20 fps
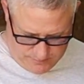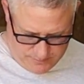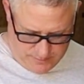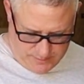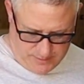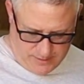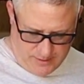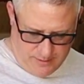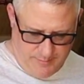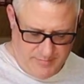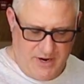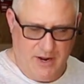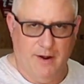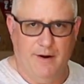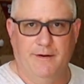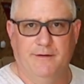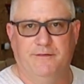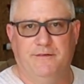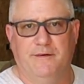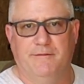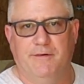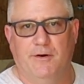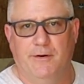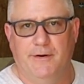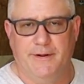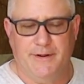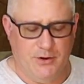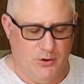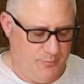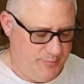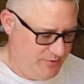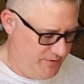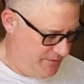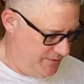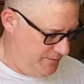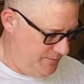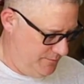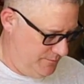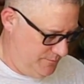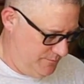I gotta be honest, I've already opened
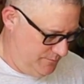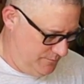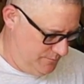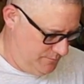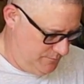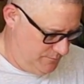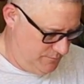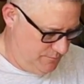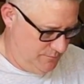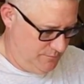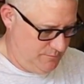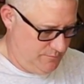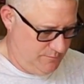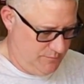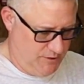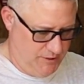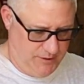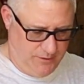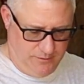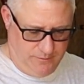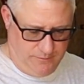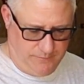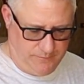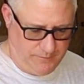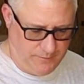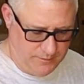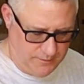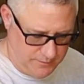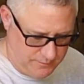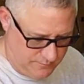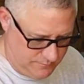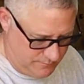it, but it looks good.